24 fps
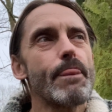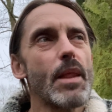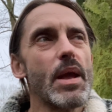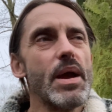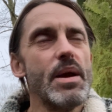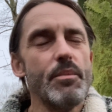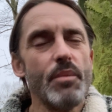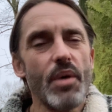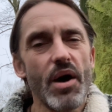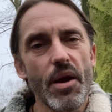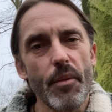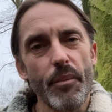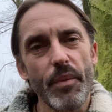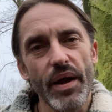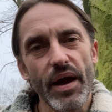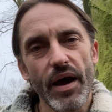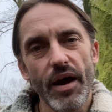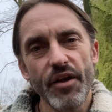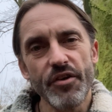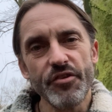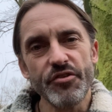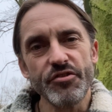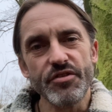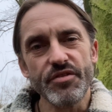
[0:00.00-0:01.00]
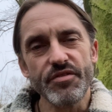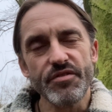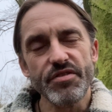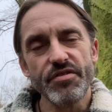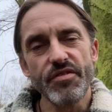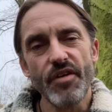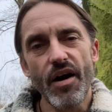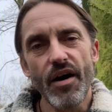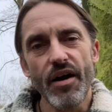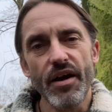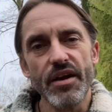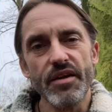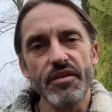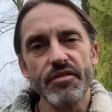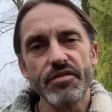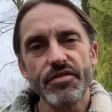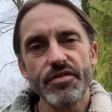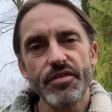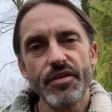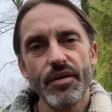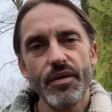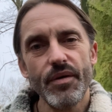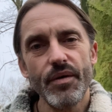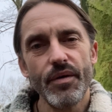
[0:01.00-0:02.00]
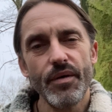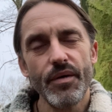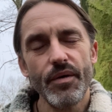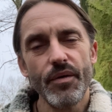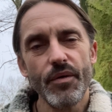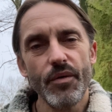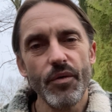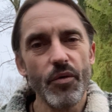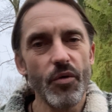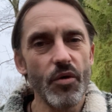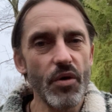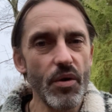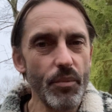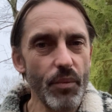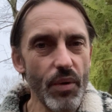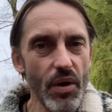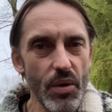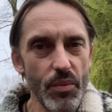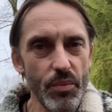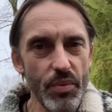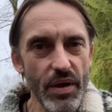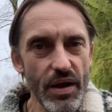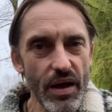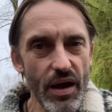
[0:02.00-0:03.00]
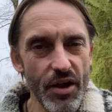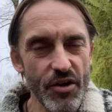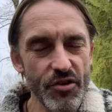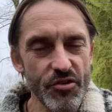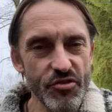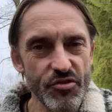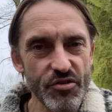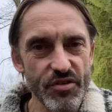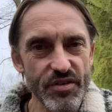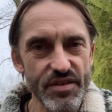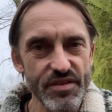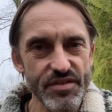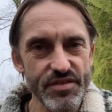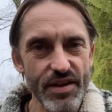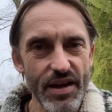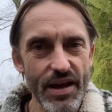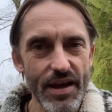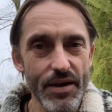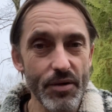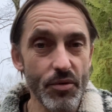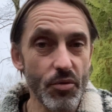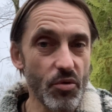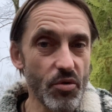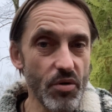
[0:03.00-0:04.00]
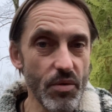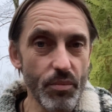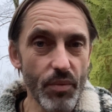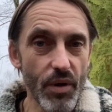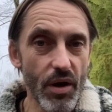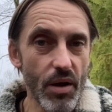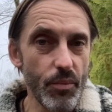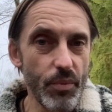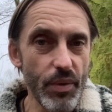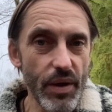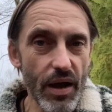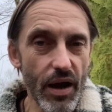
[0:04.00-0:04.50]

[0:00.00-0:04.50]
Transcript: it might be 105 or it might be 110 or it might be